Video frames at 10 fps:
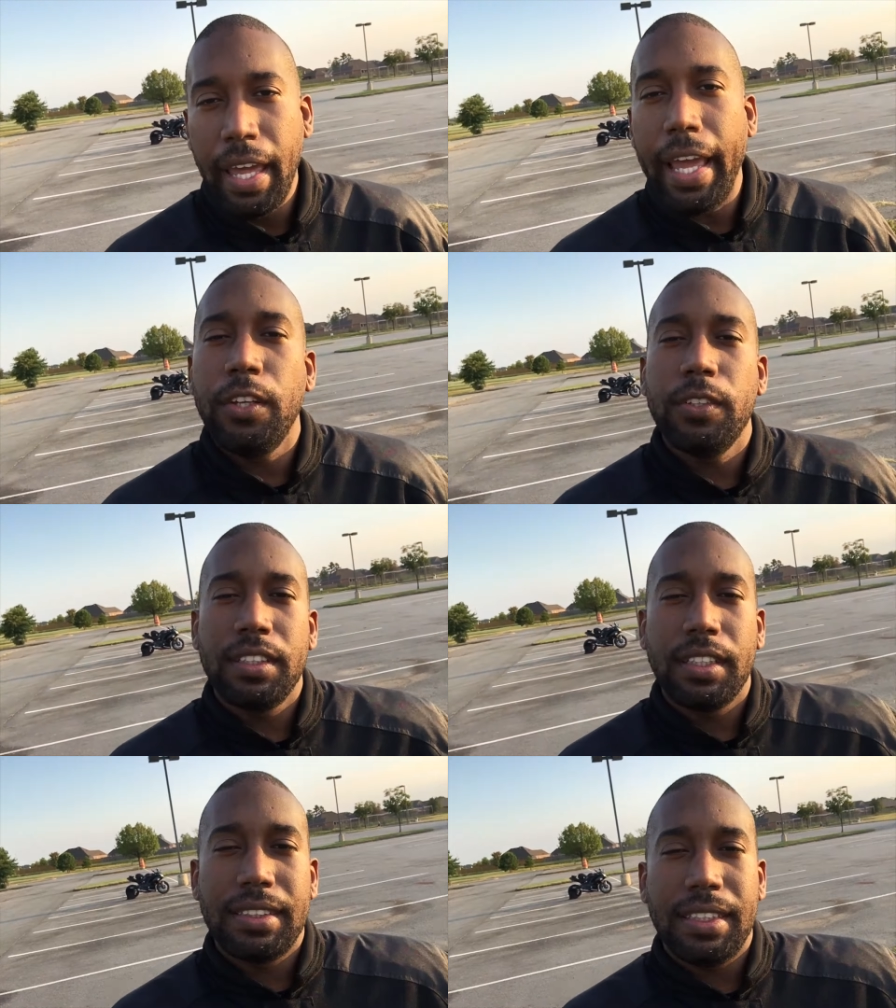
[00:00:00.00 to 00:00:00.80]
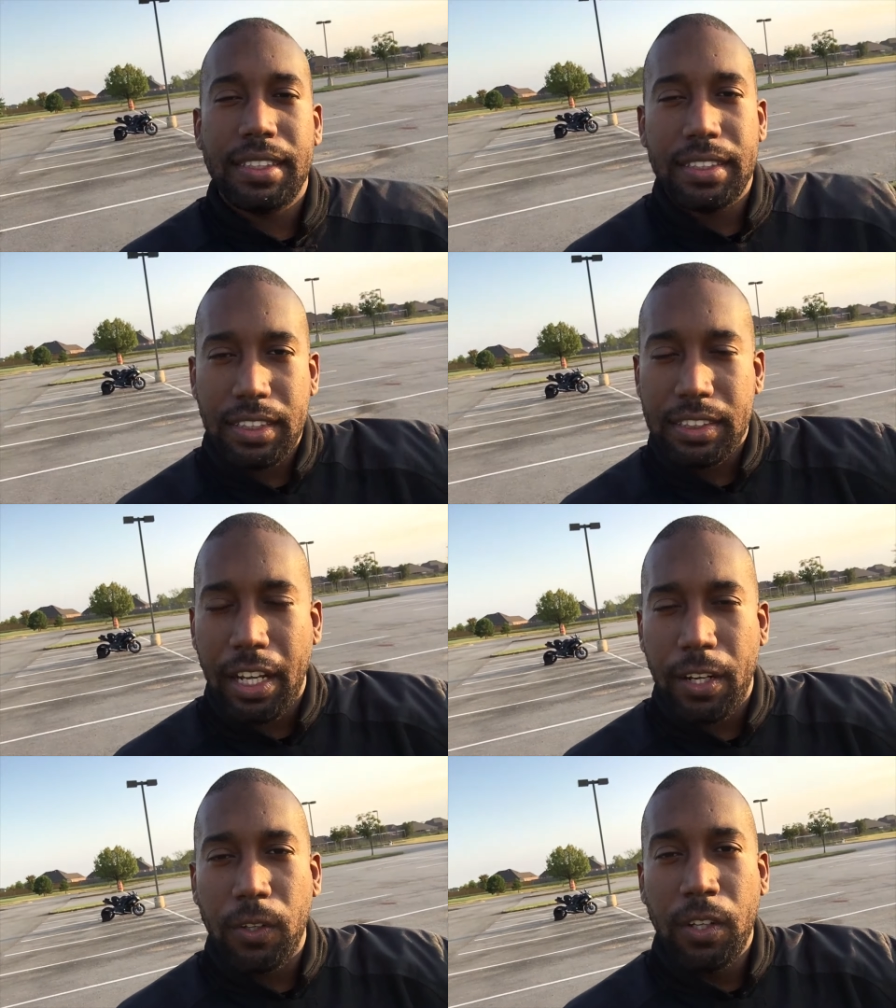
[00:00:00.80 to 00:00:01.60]
And using the TTG
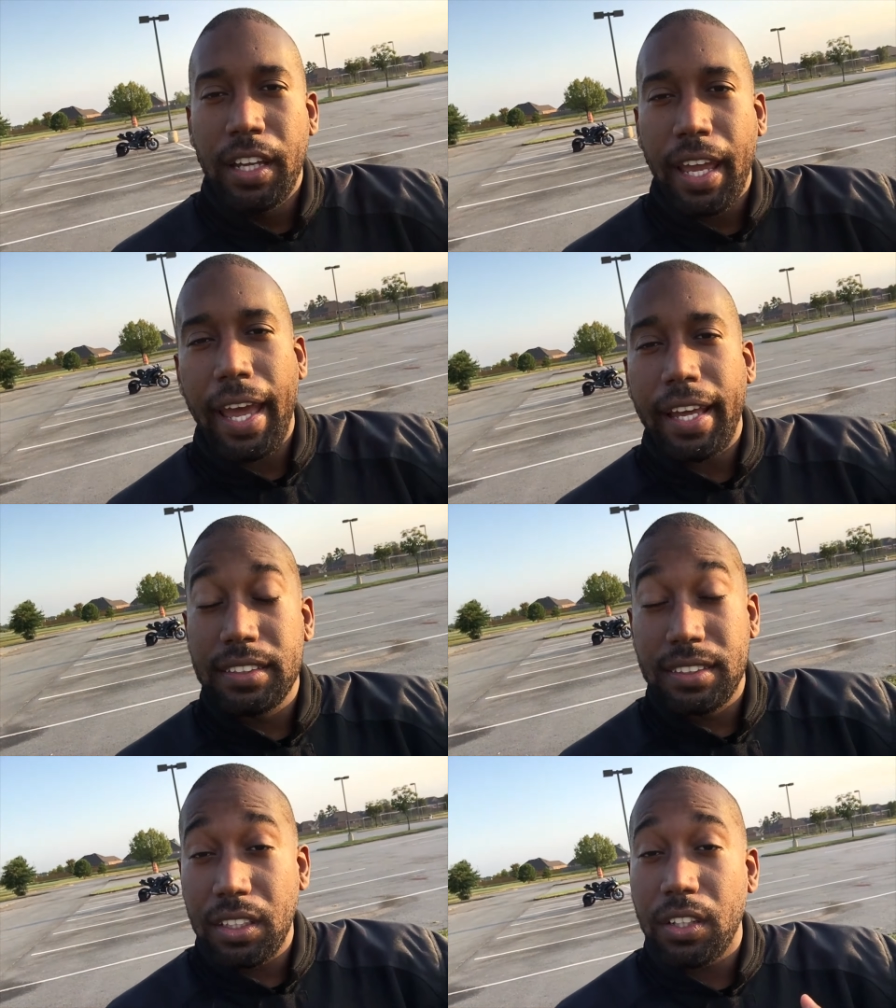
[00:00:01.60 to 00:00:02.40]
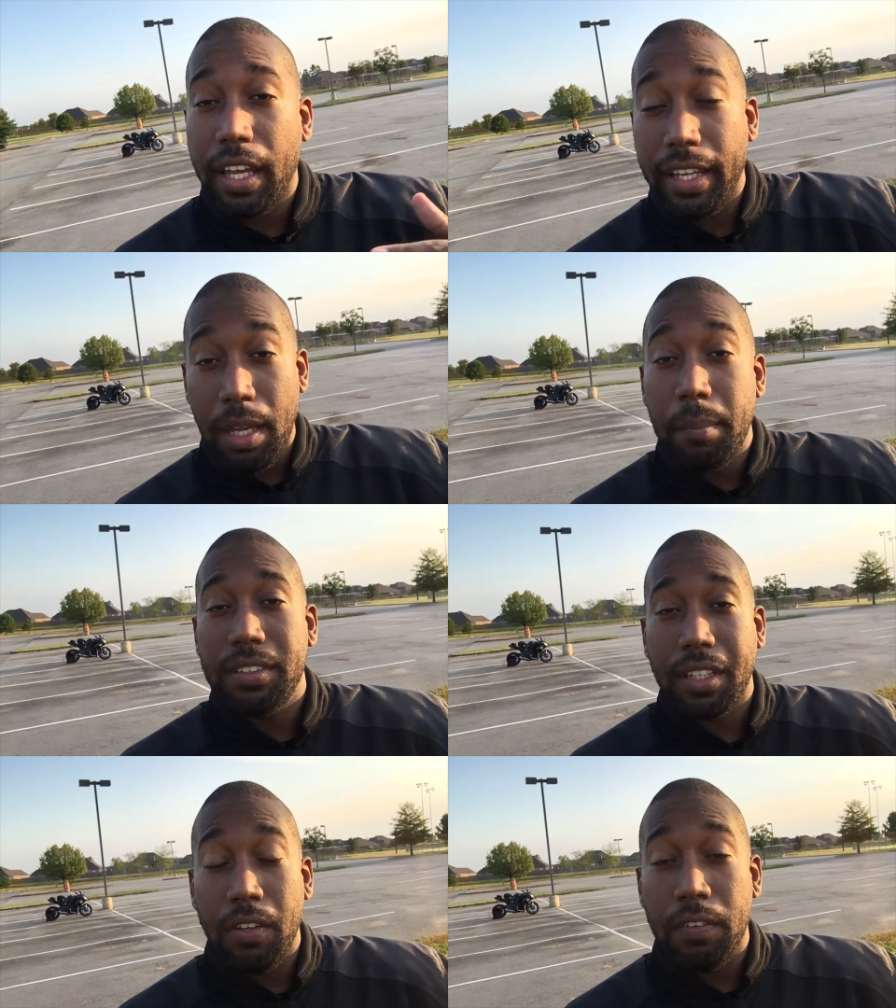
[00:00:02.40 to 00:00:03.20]
channel as still a gaming
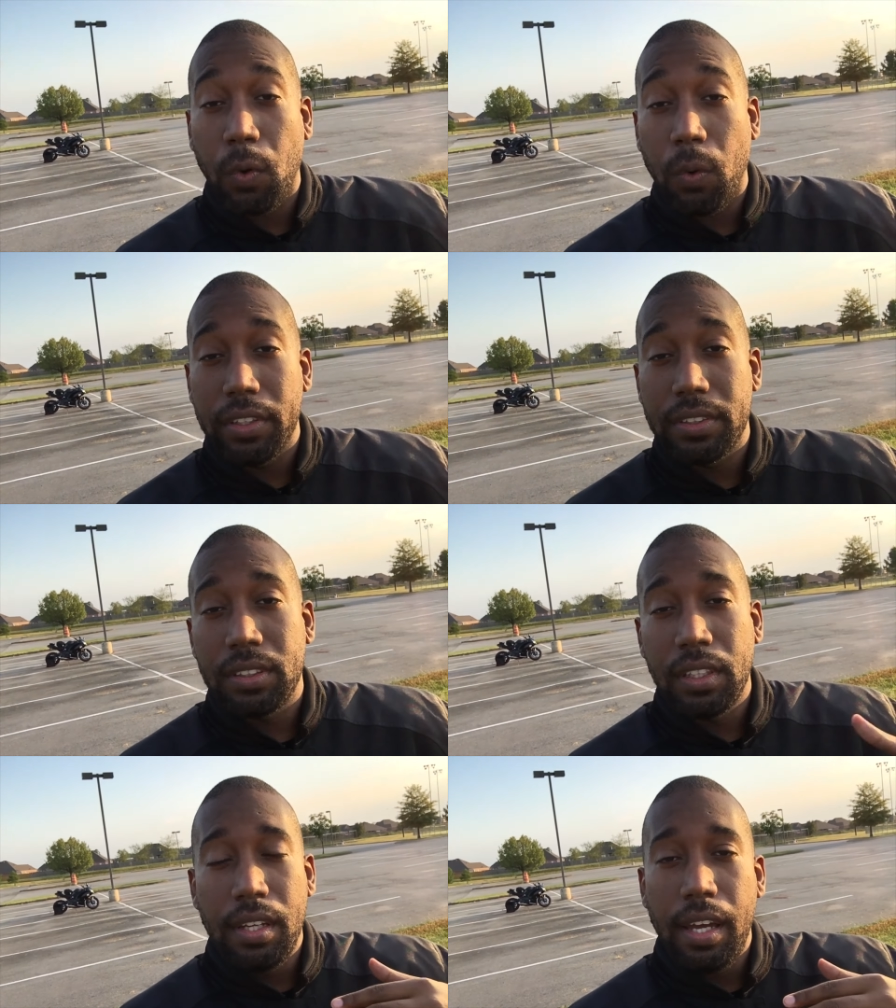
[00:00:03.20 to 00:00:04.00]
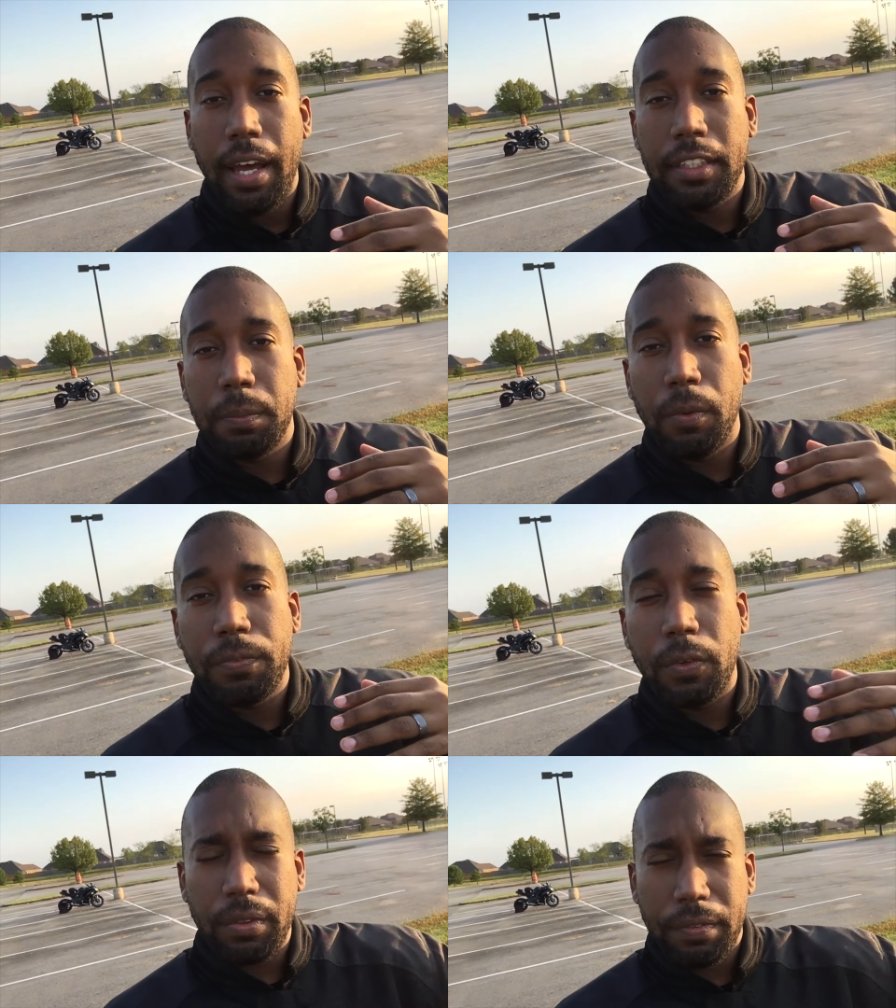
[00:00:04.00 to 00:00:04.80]
channel, of course, uh, just more
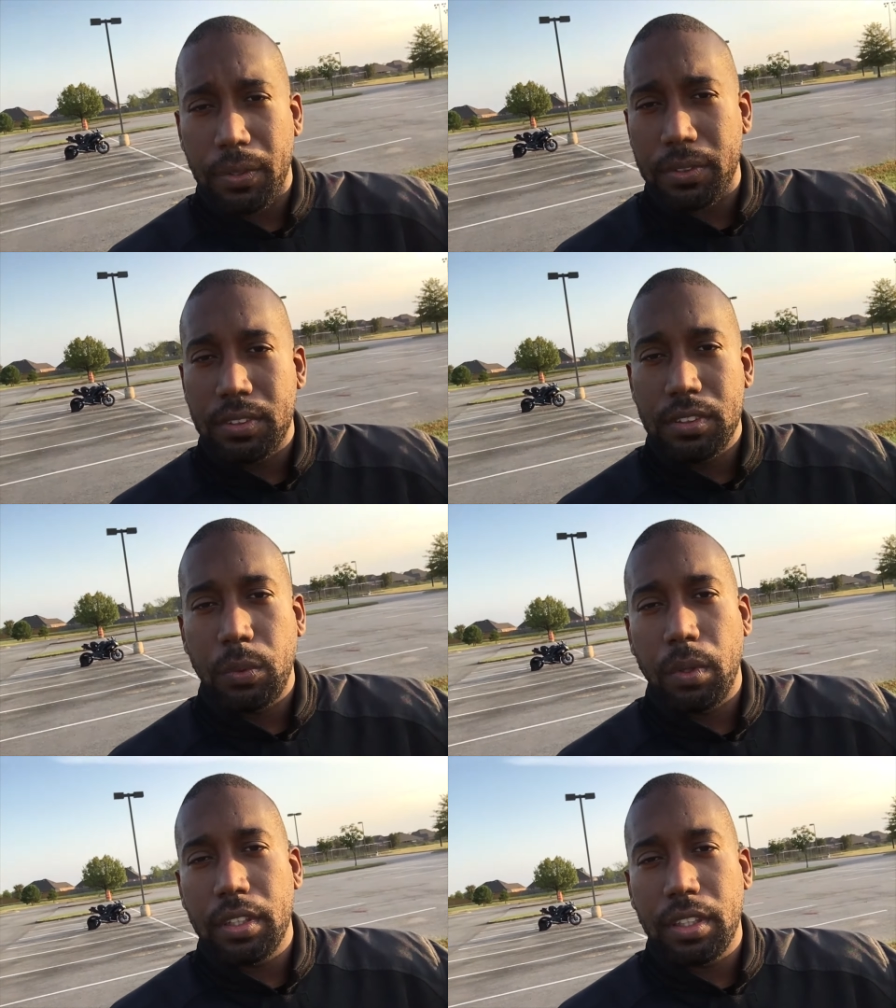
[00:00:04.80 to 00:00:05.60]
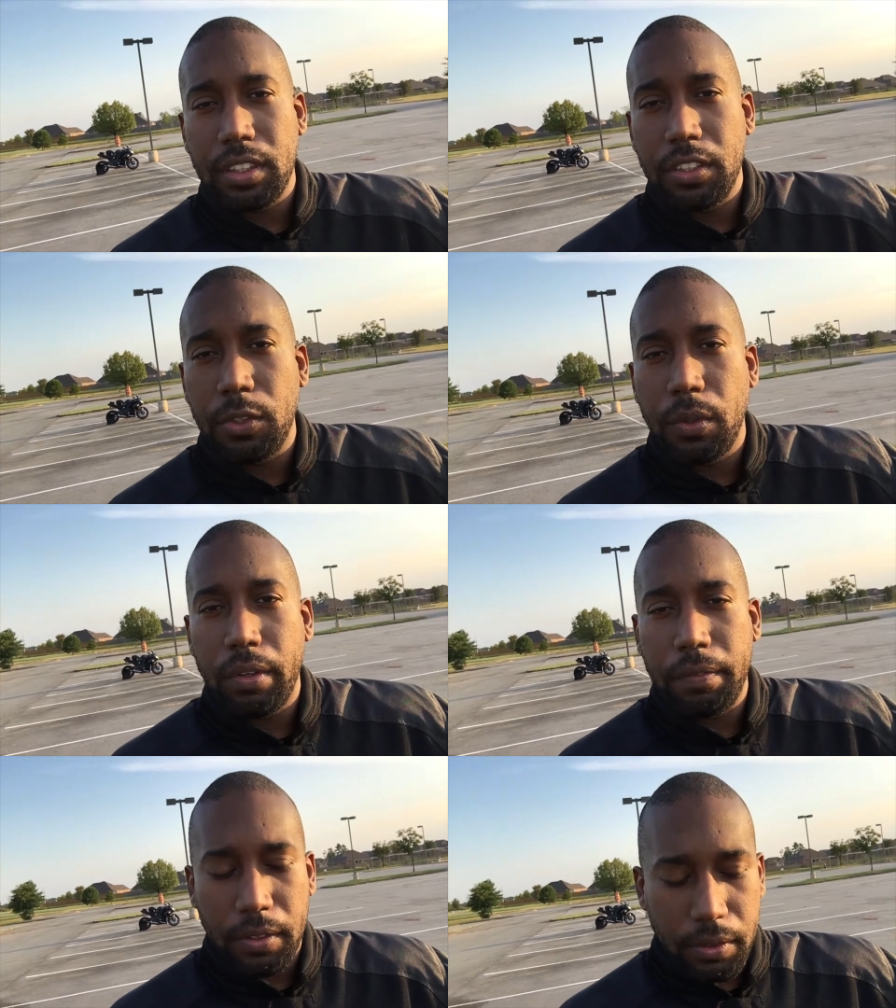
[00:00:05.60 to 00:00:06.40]
for reviews. So we're going to continue doing
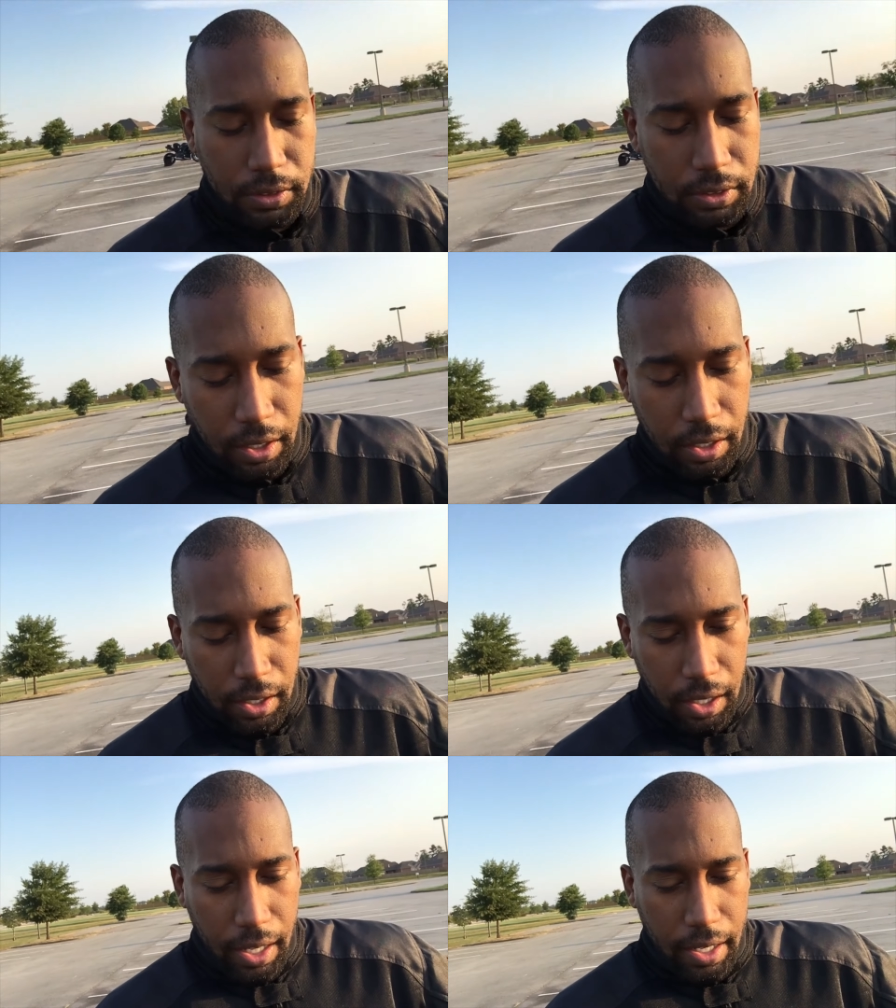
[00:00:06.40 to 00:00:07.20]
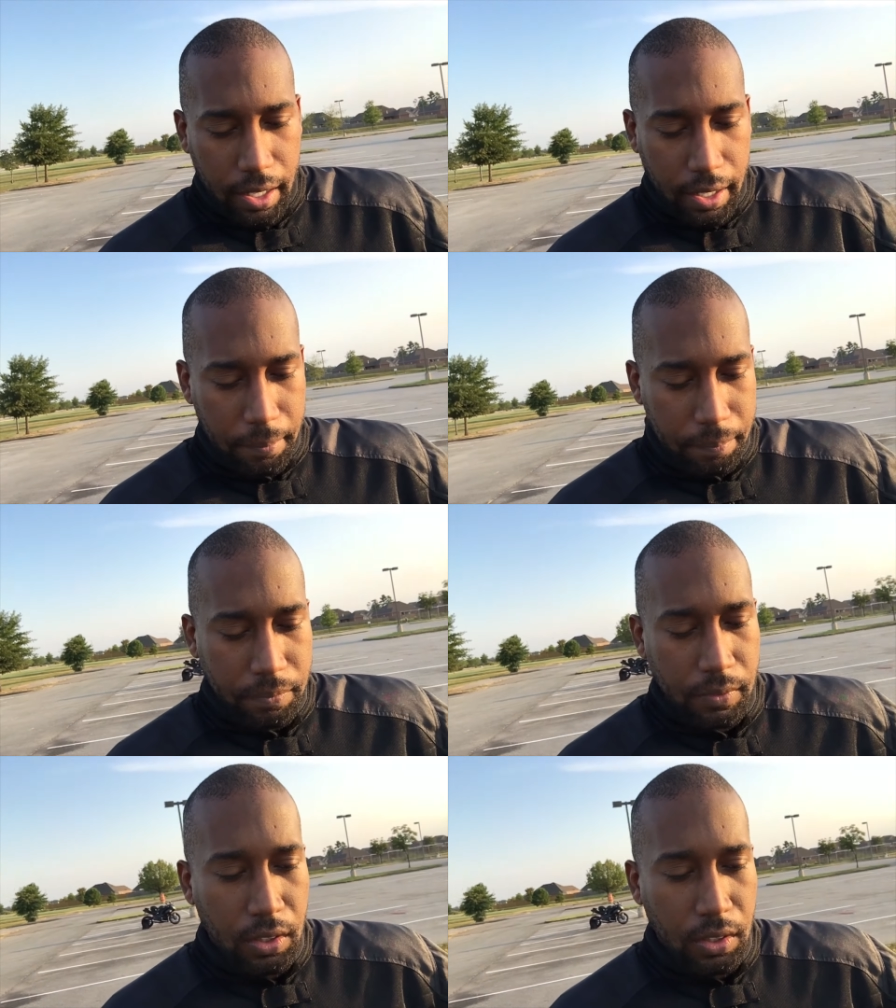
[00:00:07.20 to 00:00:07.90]
reviews and um,